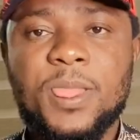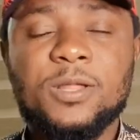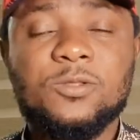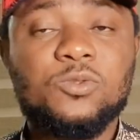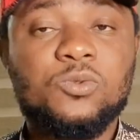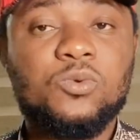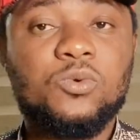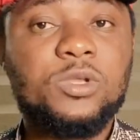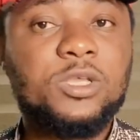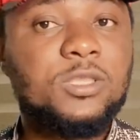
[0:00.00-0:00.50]

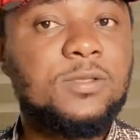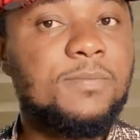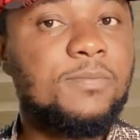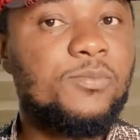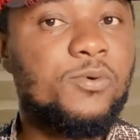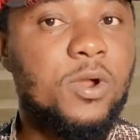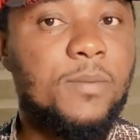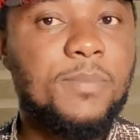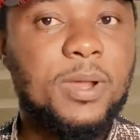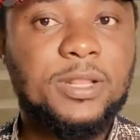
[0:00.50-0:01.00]
Do it
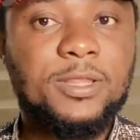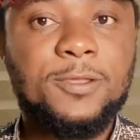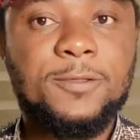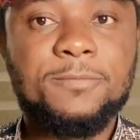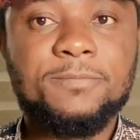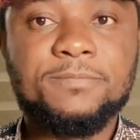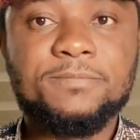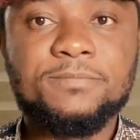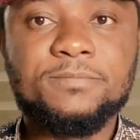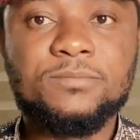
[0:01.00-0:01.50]
properly.
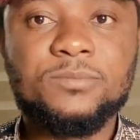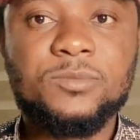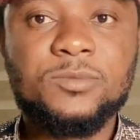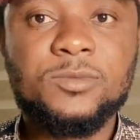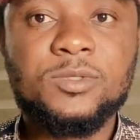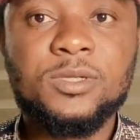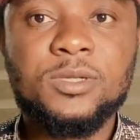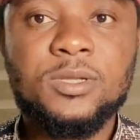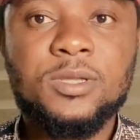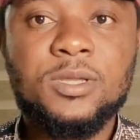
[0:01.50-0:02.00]

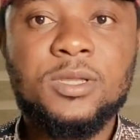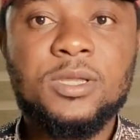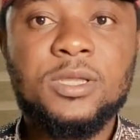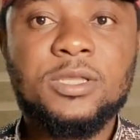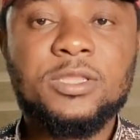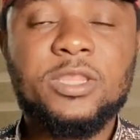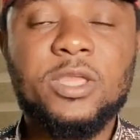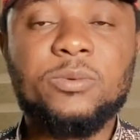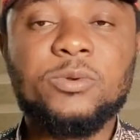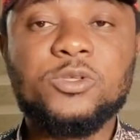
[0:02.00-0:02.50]

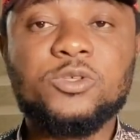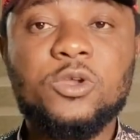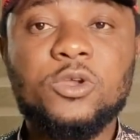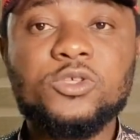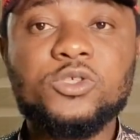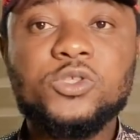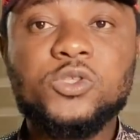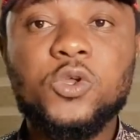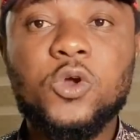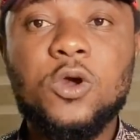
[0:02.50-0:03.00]
They will
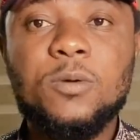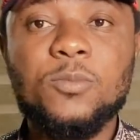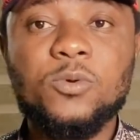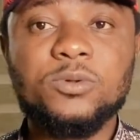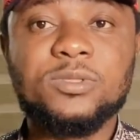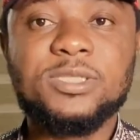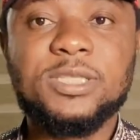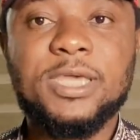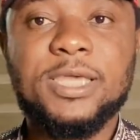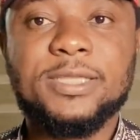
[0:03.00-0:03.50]
just storm
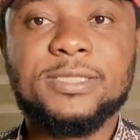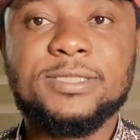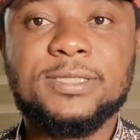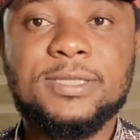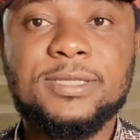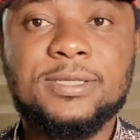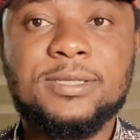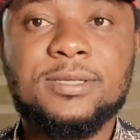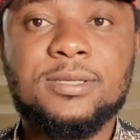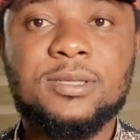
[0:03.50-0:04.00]
hotels,
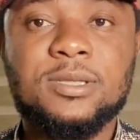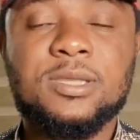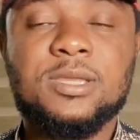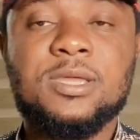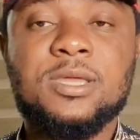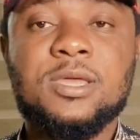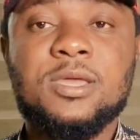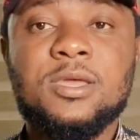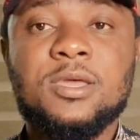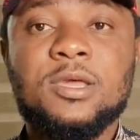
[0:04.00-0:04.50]

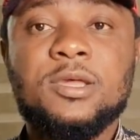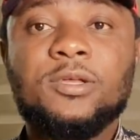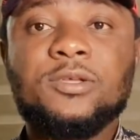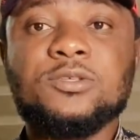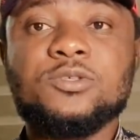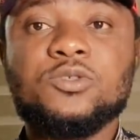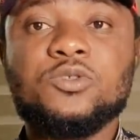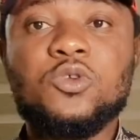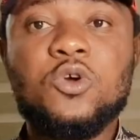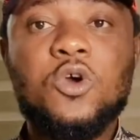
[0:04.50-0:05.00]

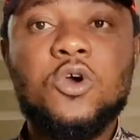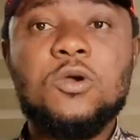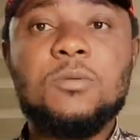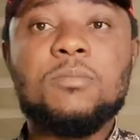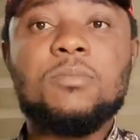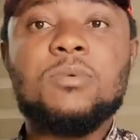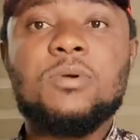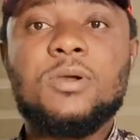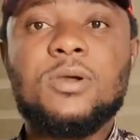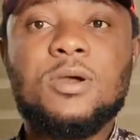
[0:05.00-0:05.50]

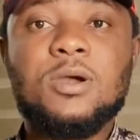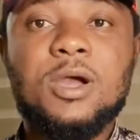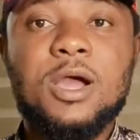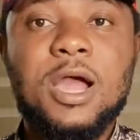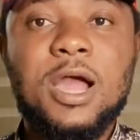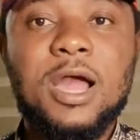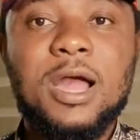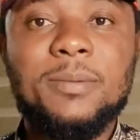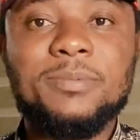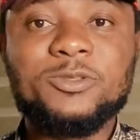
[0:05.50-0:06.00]
storm
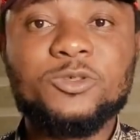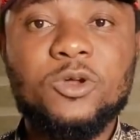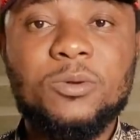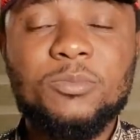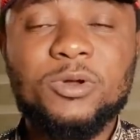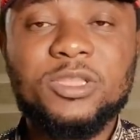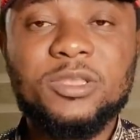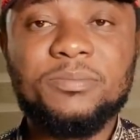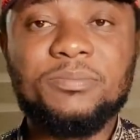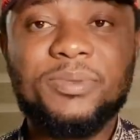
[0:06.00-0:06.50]

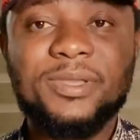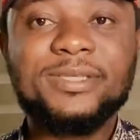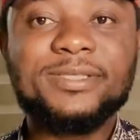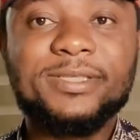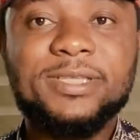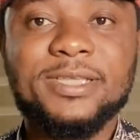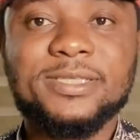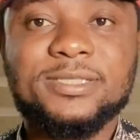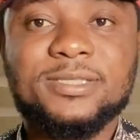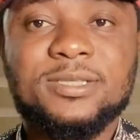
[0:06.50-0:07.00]
somebody
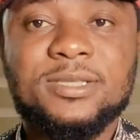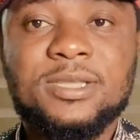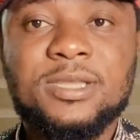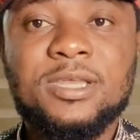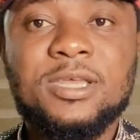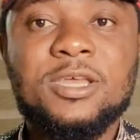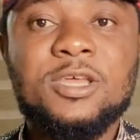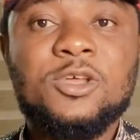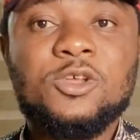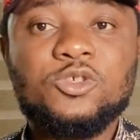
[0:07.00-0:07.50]
business,
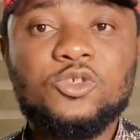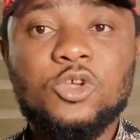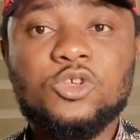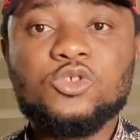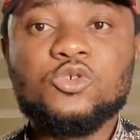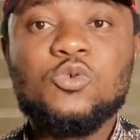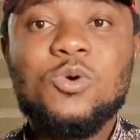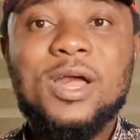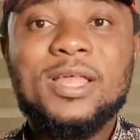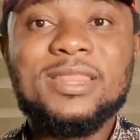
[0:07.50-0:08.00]

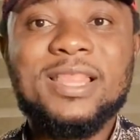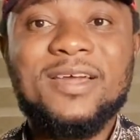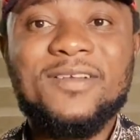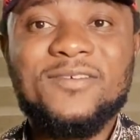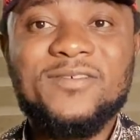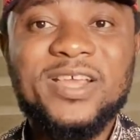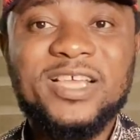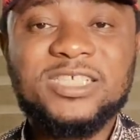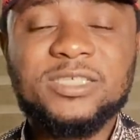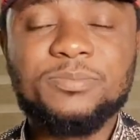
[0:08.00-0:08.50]
just go and
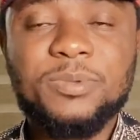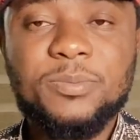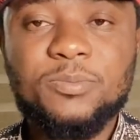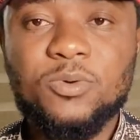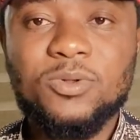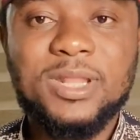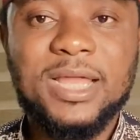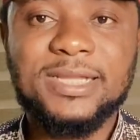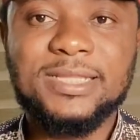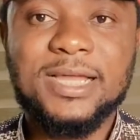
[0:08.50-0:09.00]
arrest
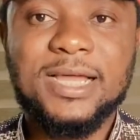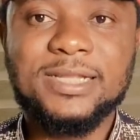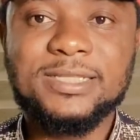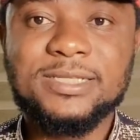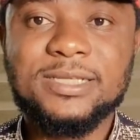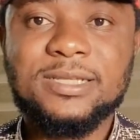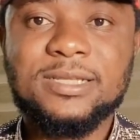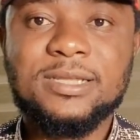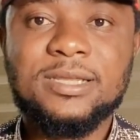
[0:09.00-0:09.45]
people like that.